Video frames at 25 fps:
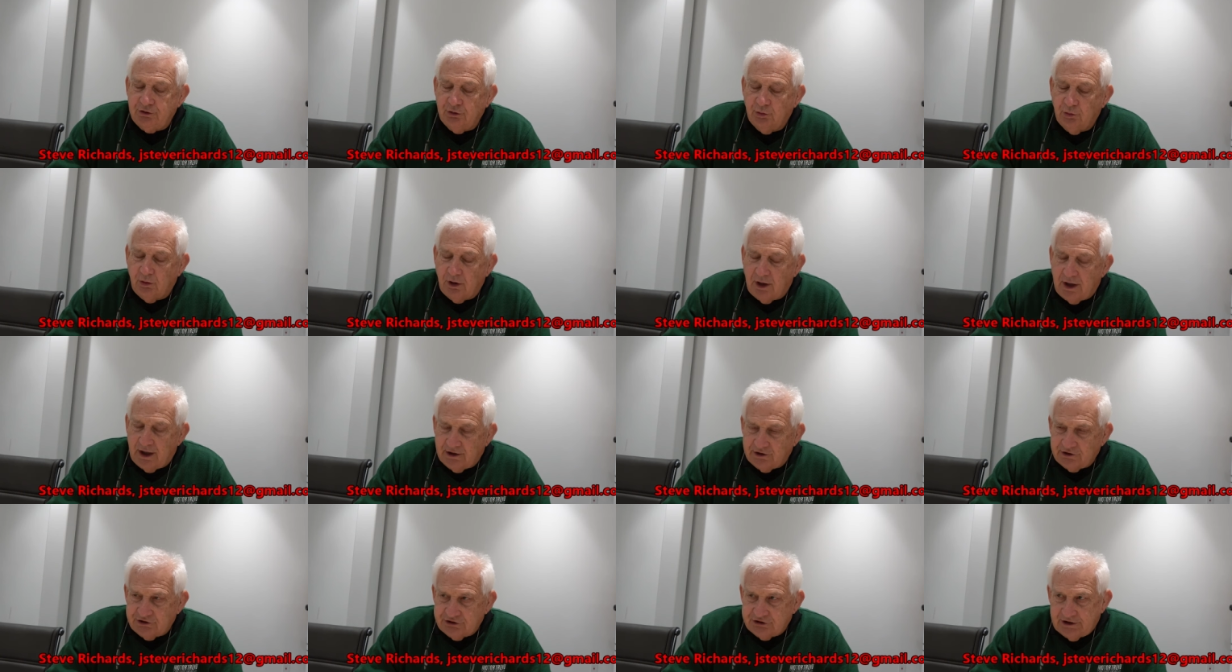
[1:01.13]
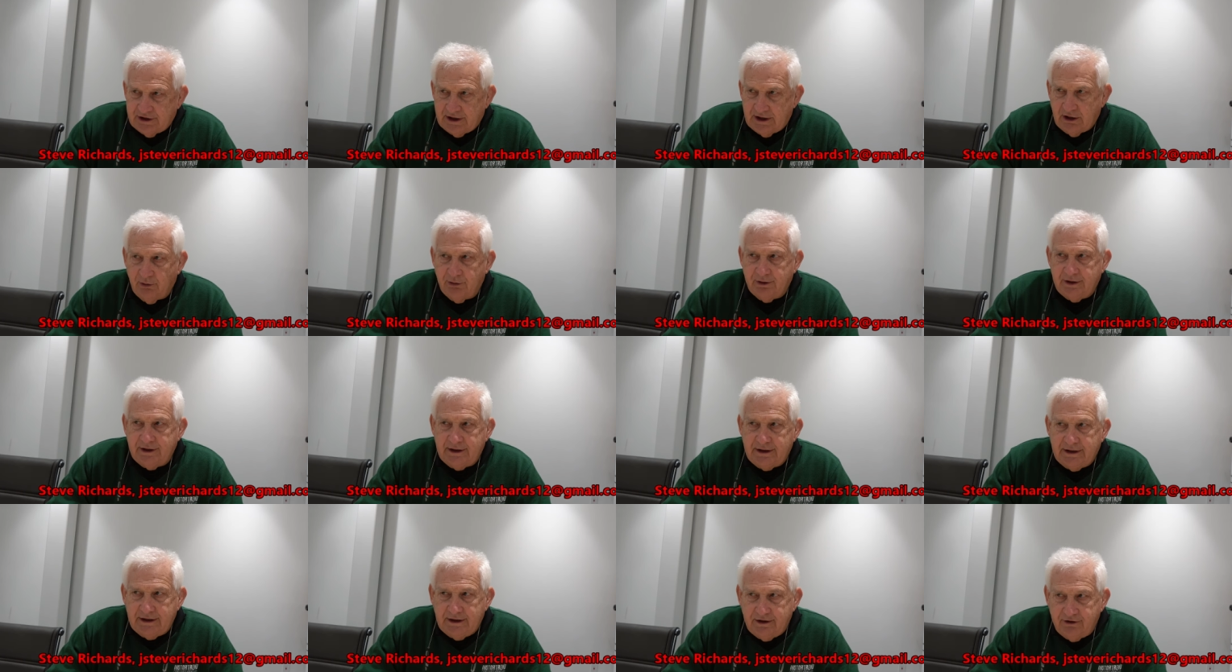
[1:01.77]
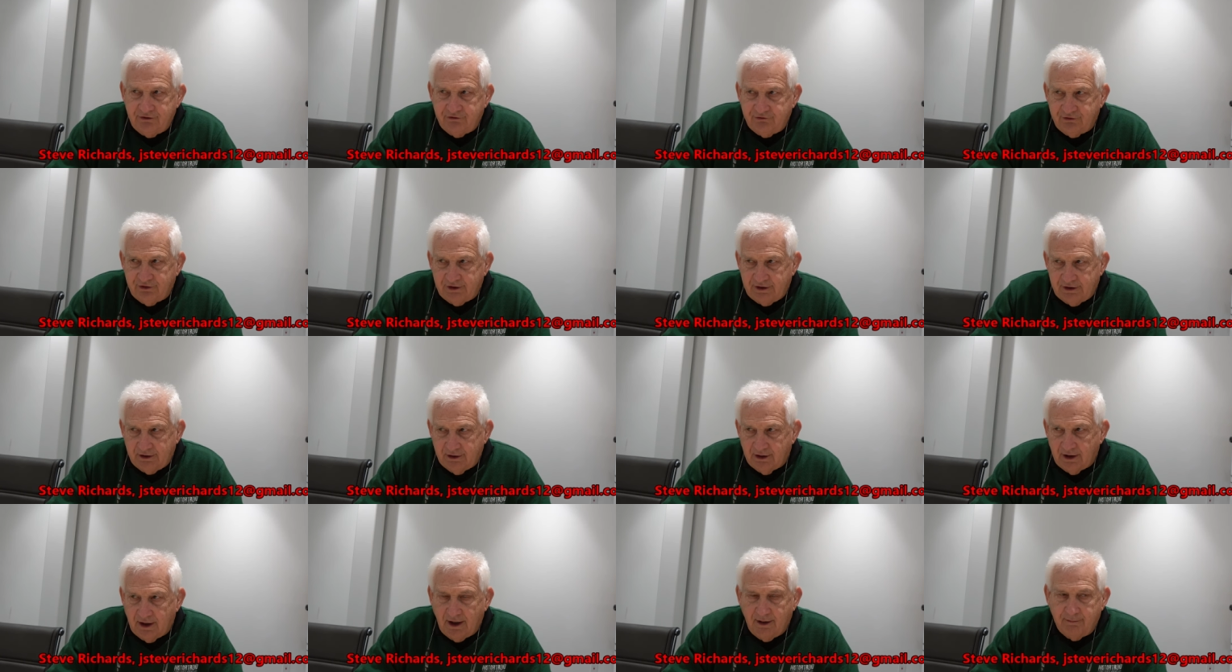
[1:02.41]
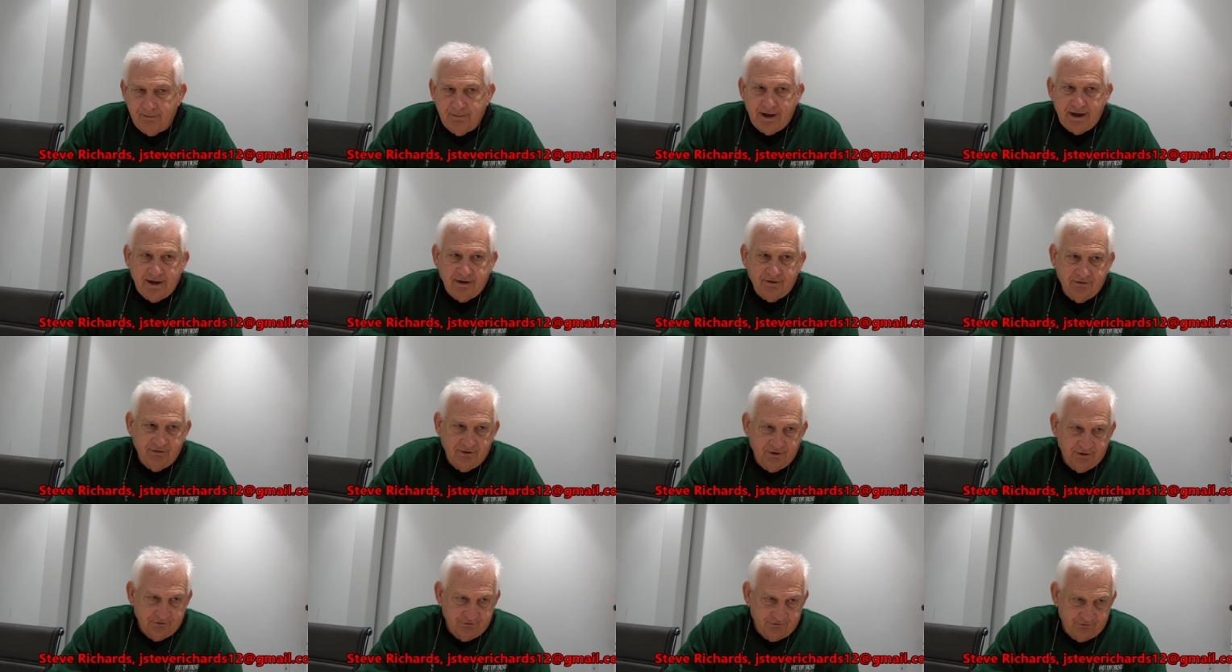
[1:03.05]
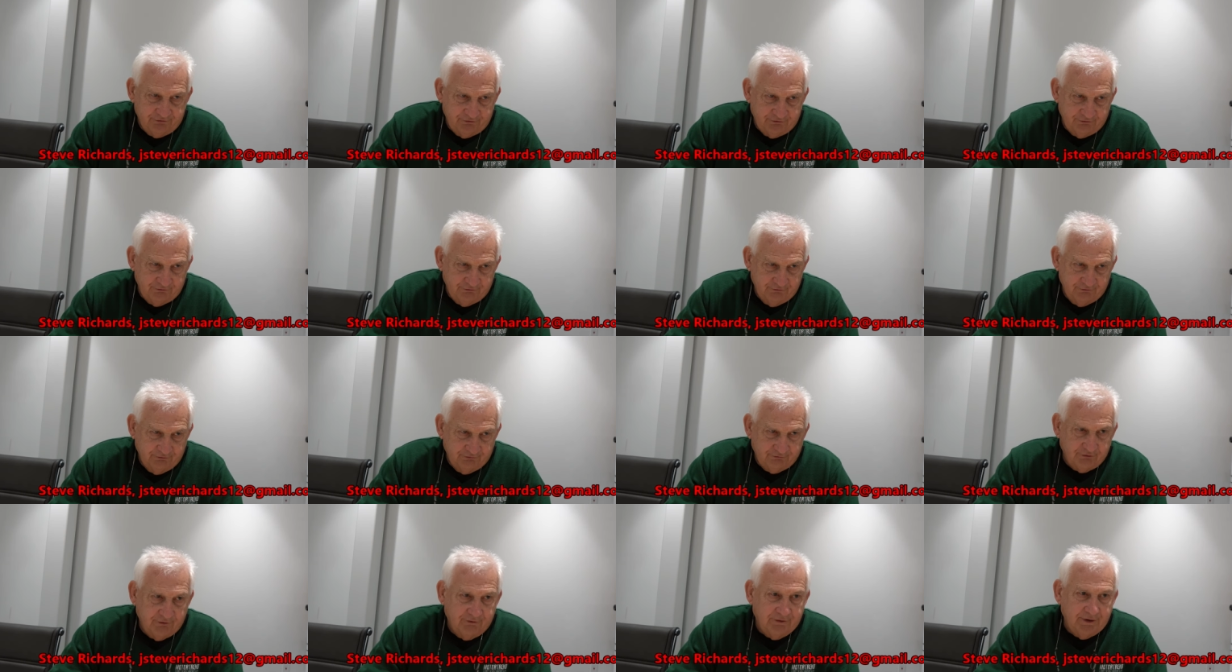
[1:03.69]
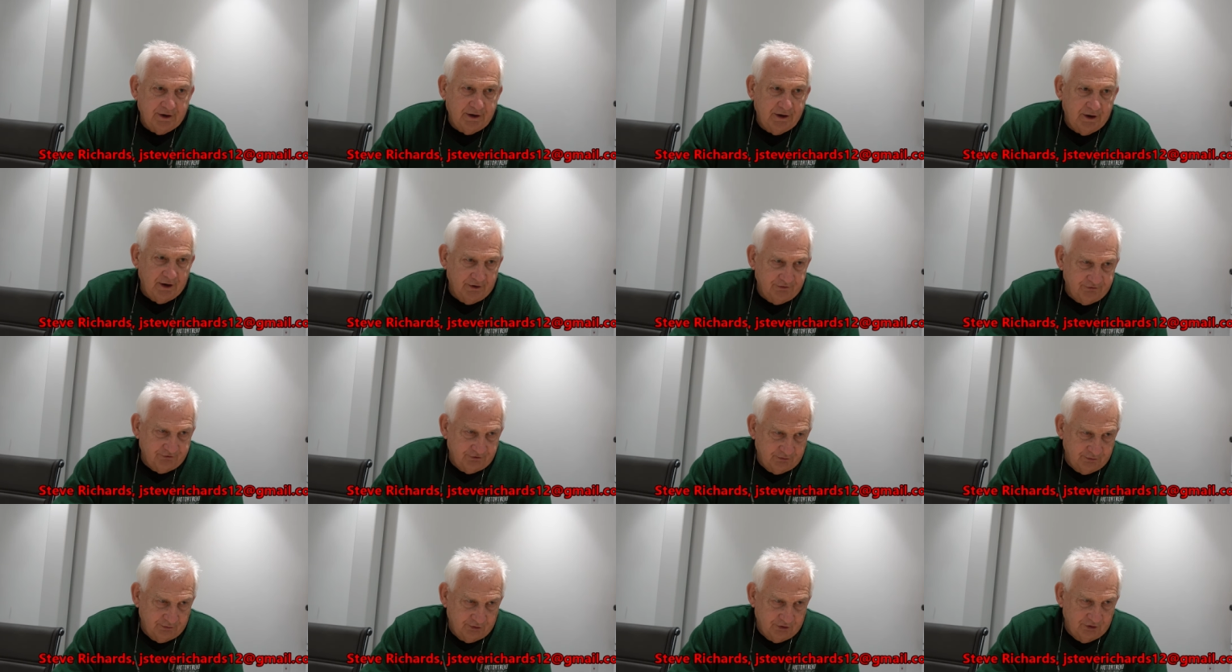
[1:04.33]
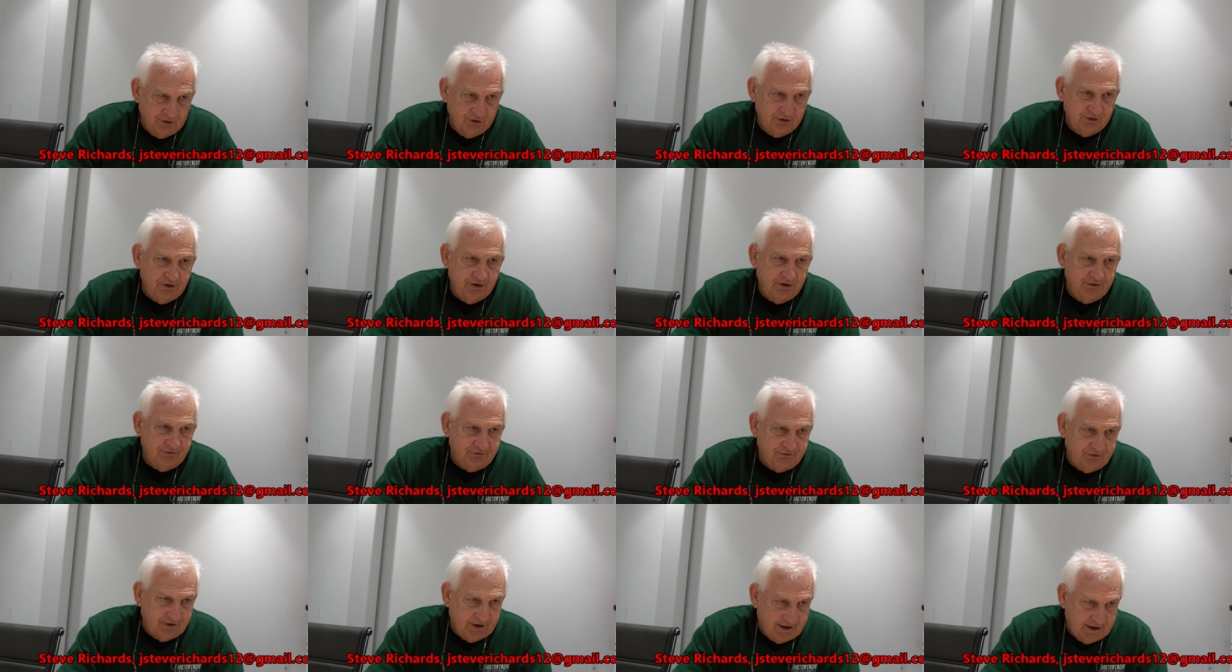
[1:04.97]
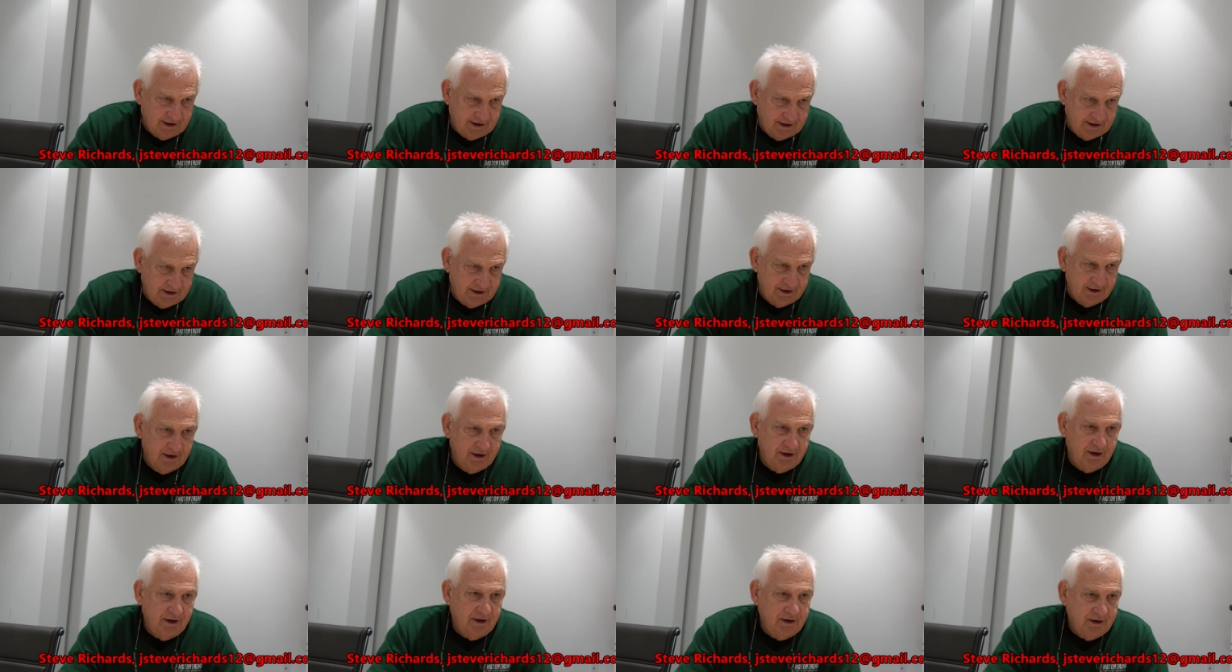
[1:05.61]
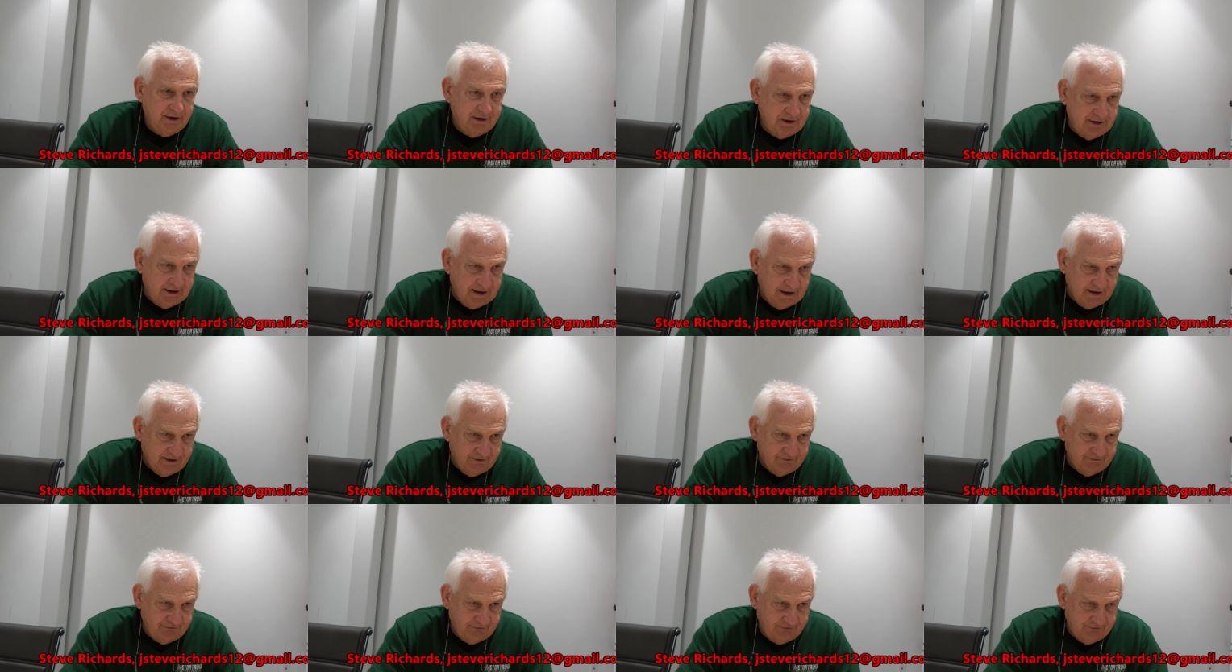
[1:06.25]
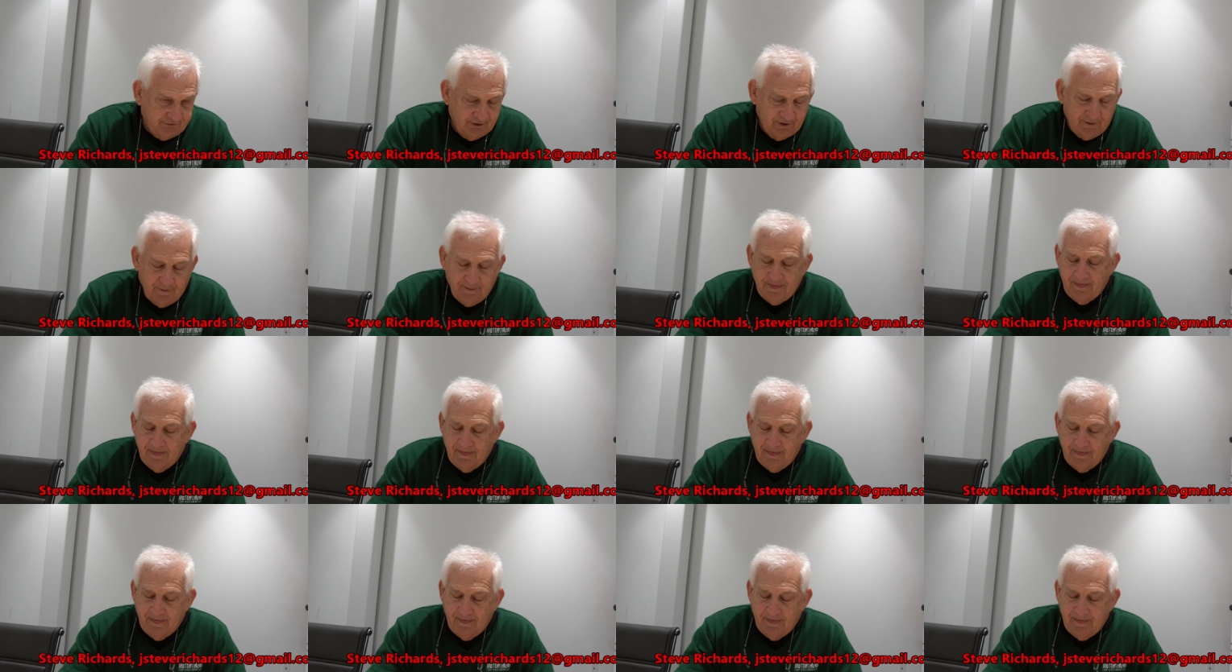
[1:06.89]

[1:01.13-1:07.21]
to watch how easy I make this for the customer to say yes.